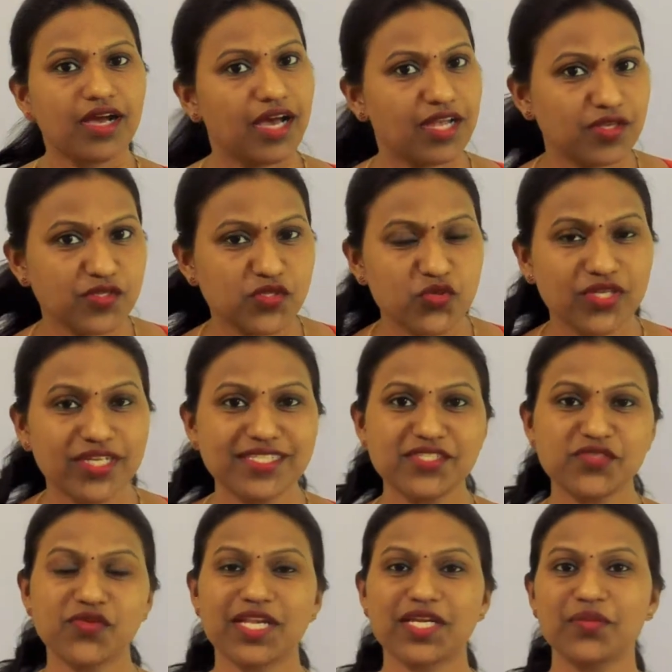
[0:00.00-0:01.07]
Hello
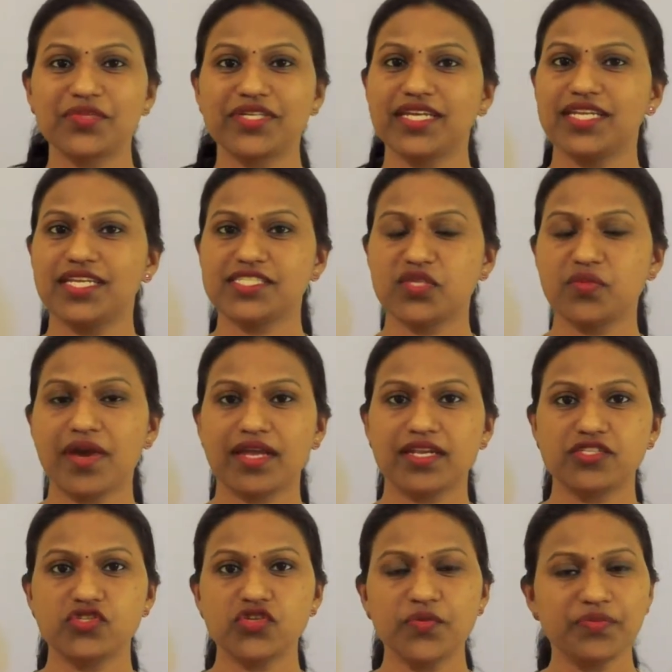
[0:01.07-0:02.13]
students, welcome to NAC
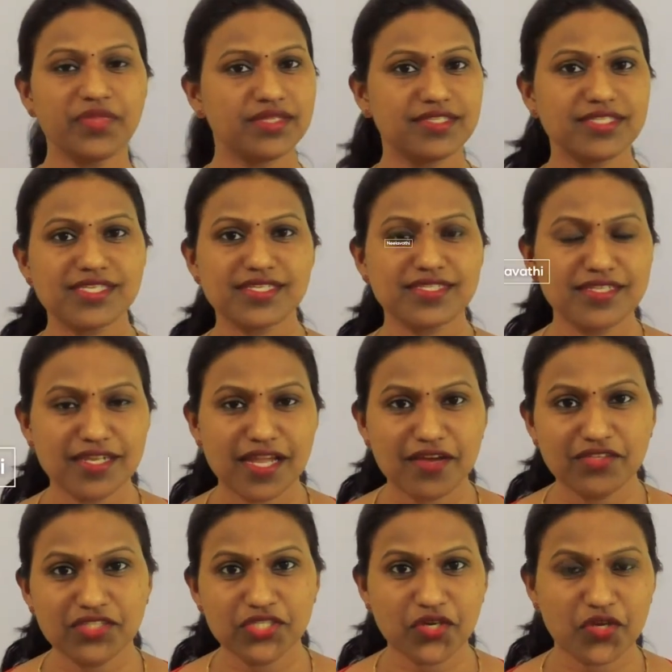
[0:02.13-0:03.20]
Biology. This is
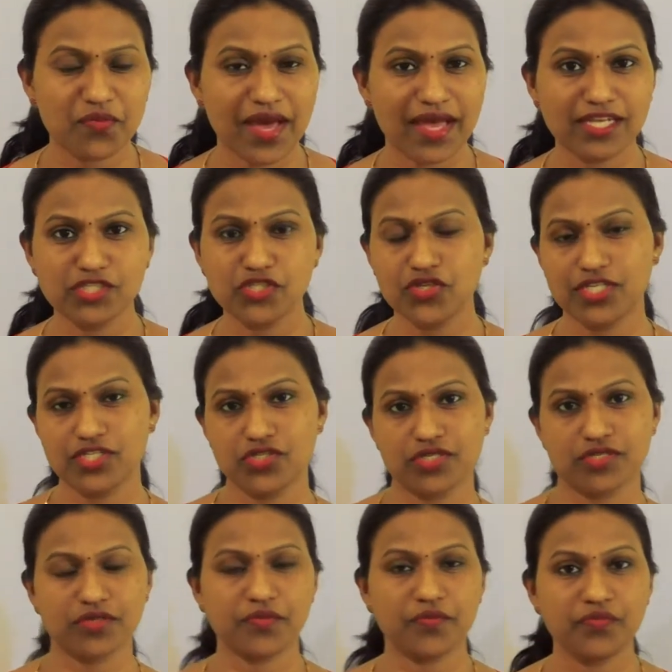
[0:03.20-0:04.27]
Neelavati, your biology
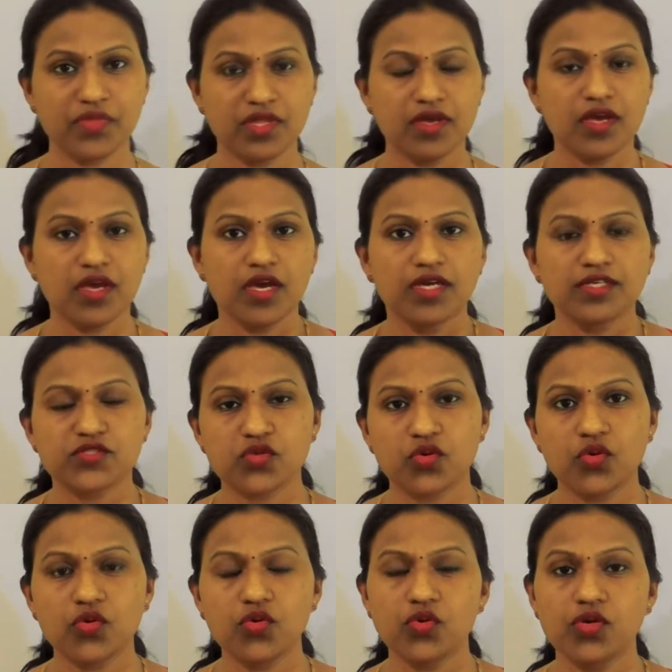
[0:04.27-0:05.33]
lecturer.
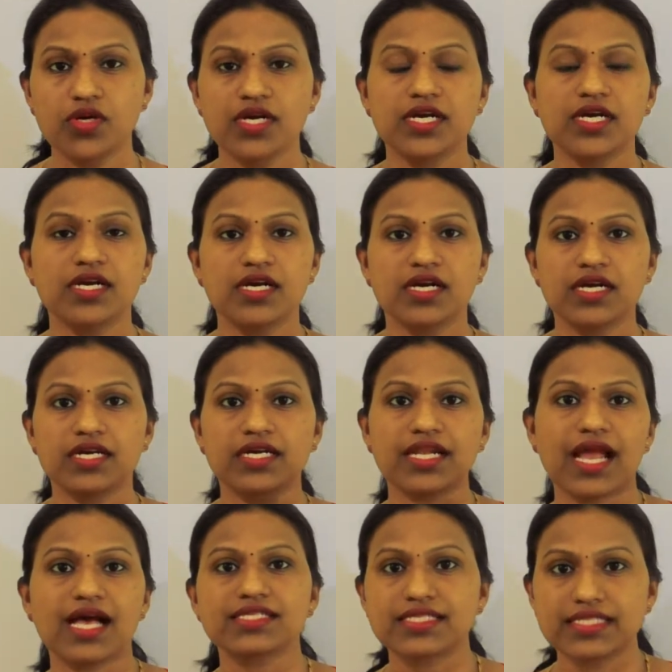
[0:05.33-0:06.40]
So,
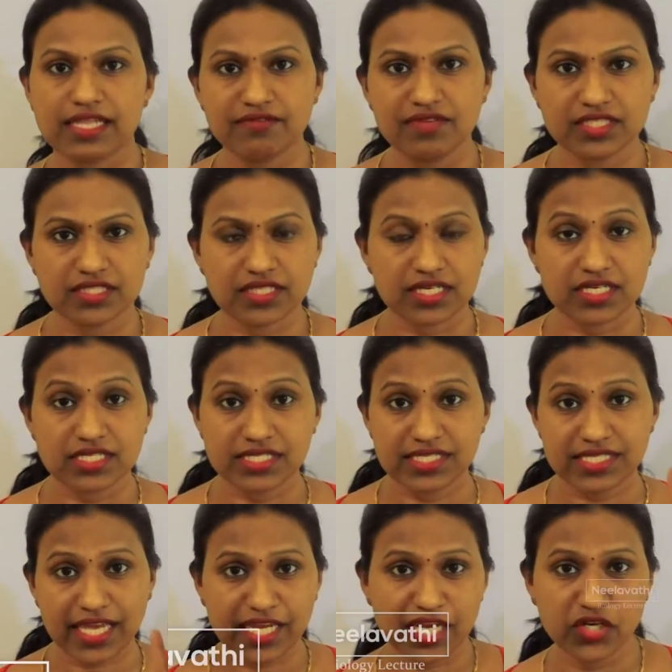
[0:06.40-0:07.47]
class 11th,
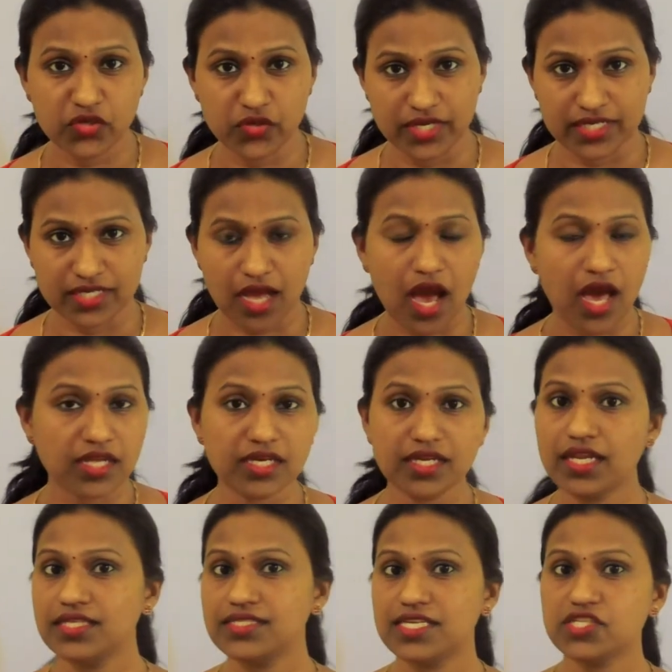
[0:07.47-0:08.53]
second unit,
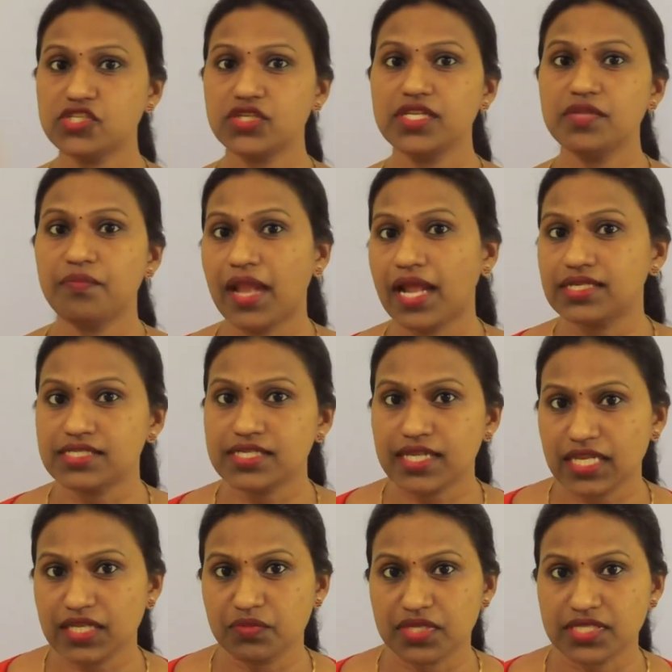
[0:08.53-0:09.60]
Organization in Plants and
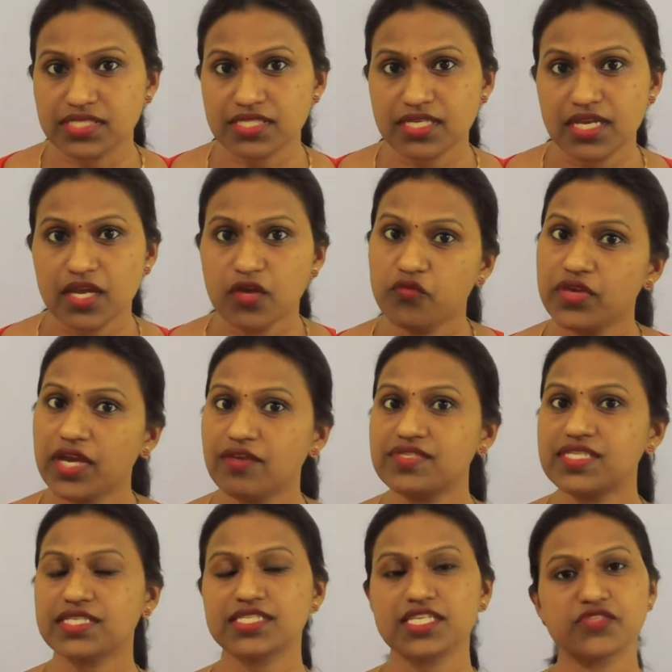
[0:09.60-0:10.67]
Animals. We have
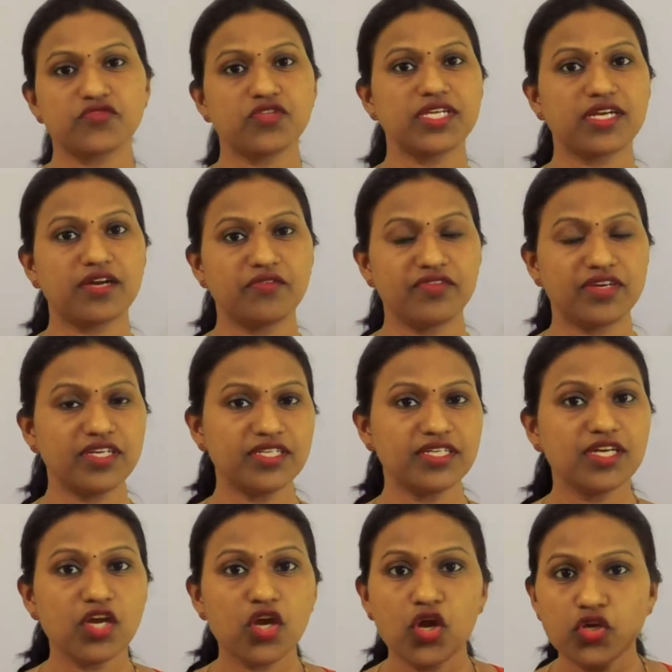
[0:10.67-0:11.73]
successfully covered
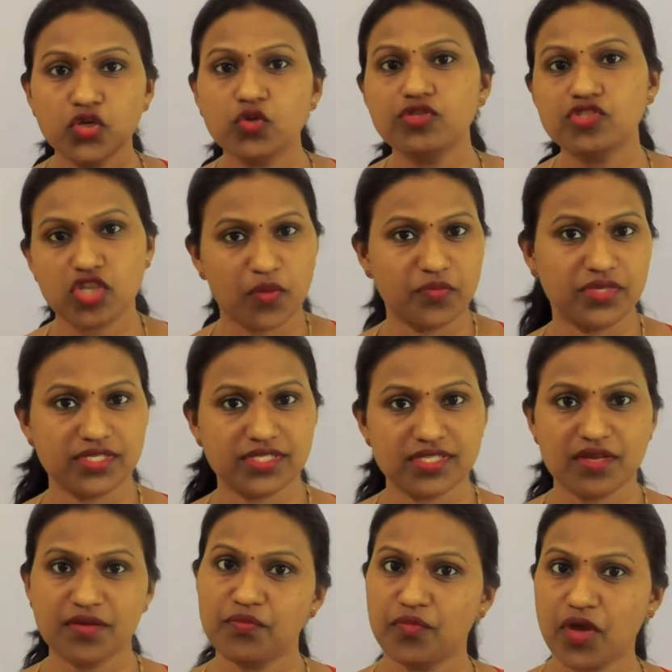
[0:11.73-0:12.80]
two
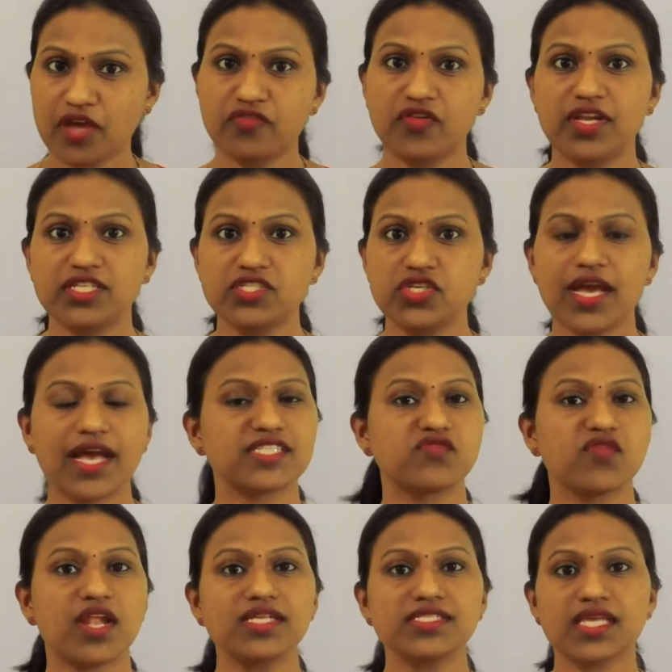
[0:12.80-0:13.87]
chapters, Morphology as
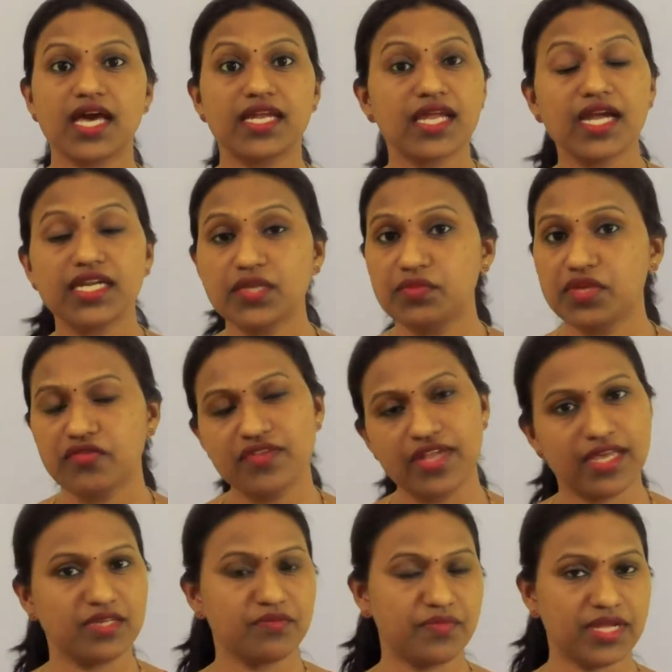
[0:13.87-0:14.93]
well as Anatomy of
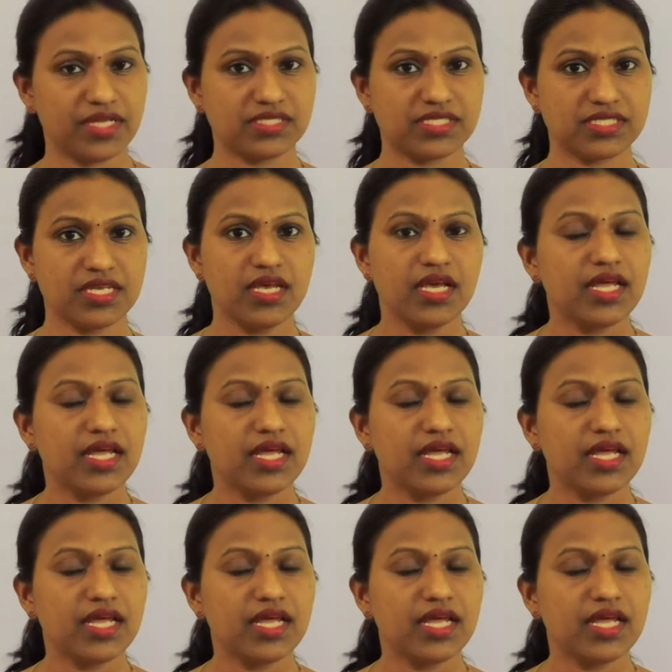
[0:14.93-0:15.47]
Flowering Plants.